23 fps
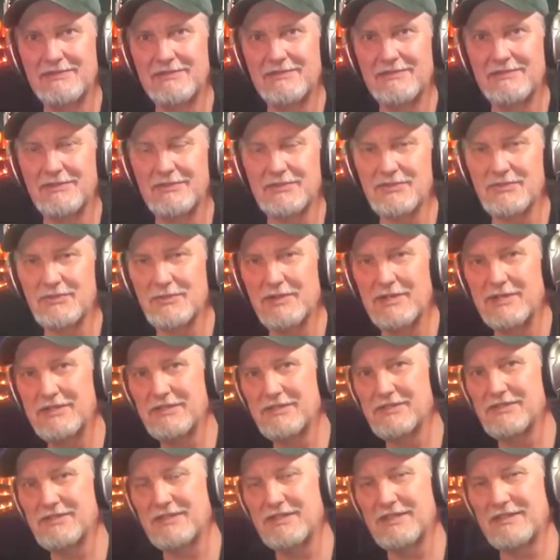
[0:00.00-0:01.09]
for the
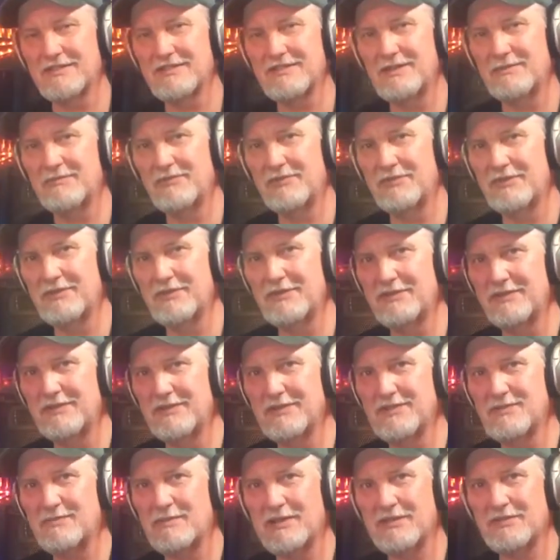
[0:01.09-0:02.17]
Squiers, except for the
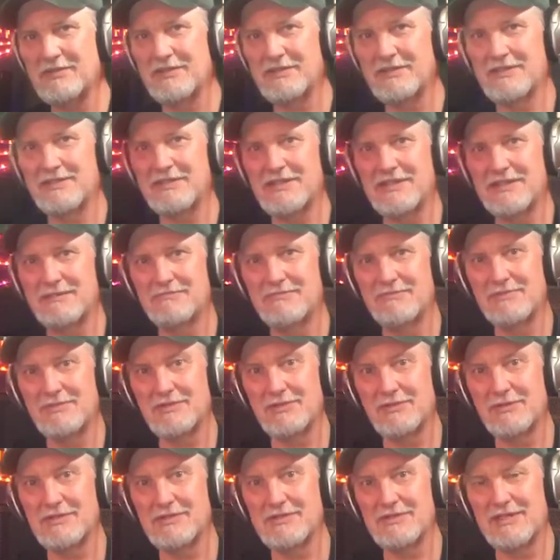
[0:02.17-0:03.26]
specs aren't the same.
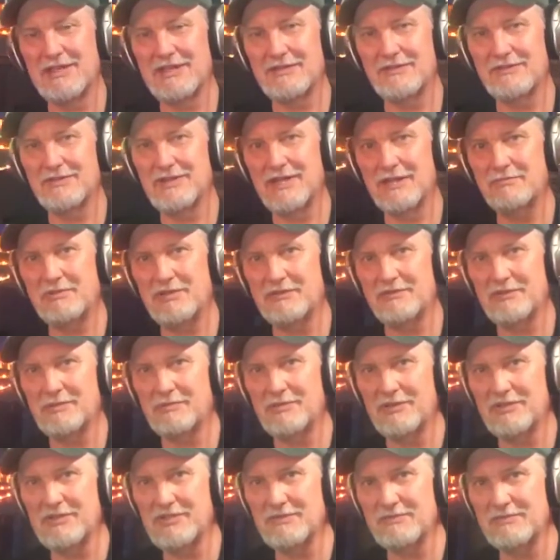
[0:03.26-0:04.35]
So it's not a drop-in
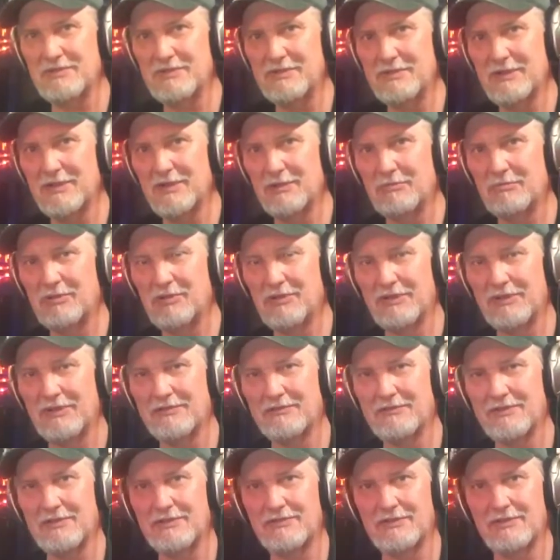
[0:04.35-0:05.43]
replacement. You got to plug and
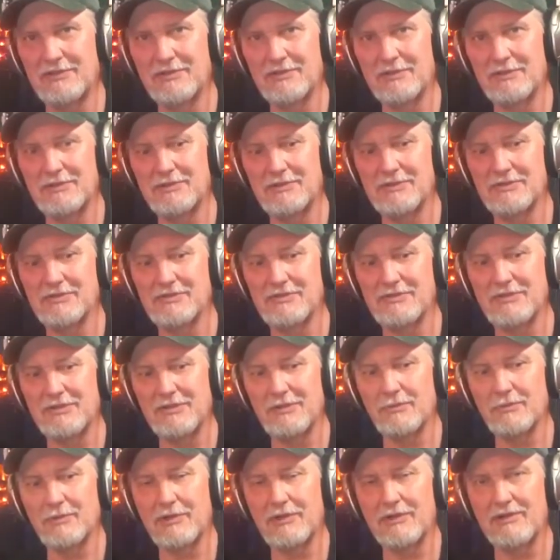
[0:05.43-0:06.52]
re-drill the holes. There's a
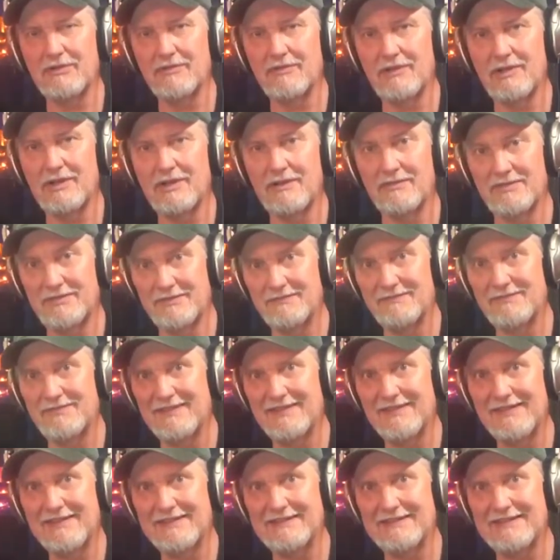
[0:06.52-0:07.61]
little work involved.
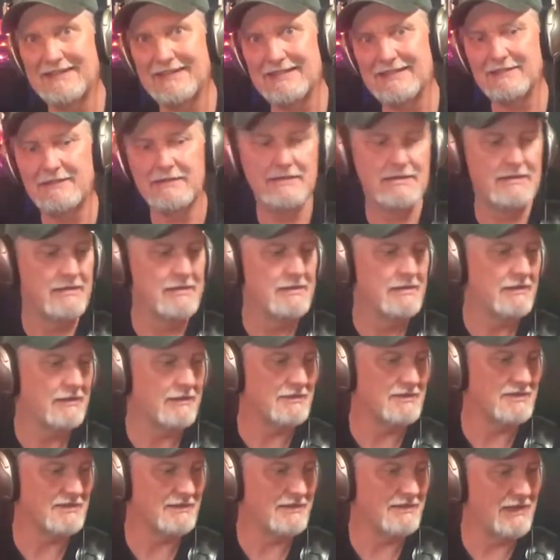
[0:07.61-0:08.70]
I did it
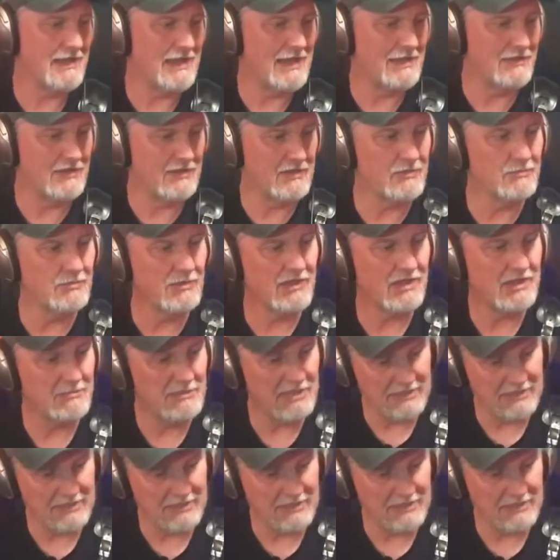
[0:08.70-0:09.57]
because I like to work on my